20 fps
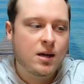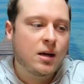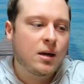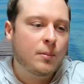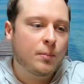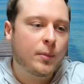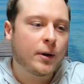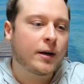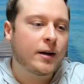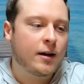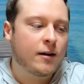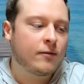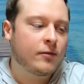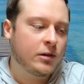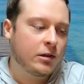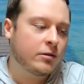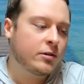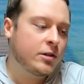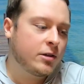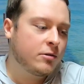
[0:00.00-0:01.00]
But if you're
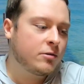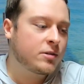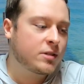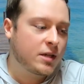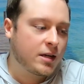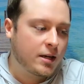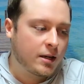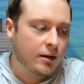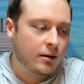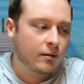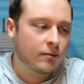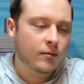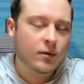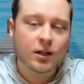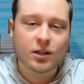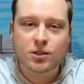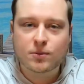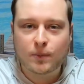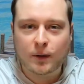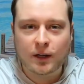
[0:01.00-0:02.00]
using a
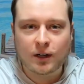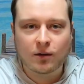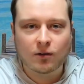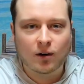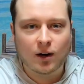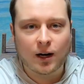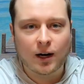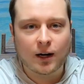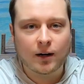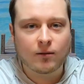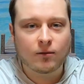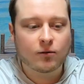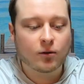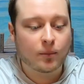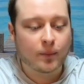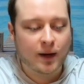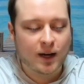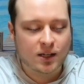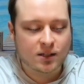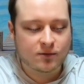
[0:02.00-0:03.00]
spinning rod for
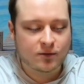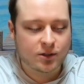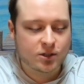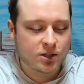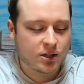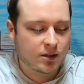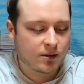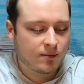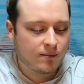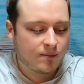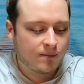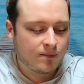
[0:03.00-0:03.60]
bass fishing,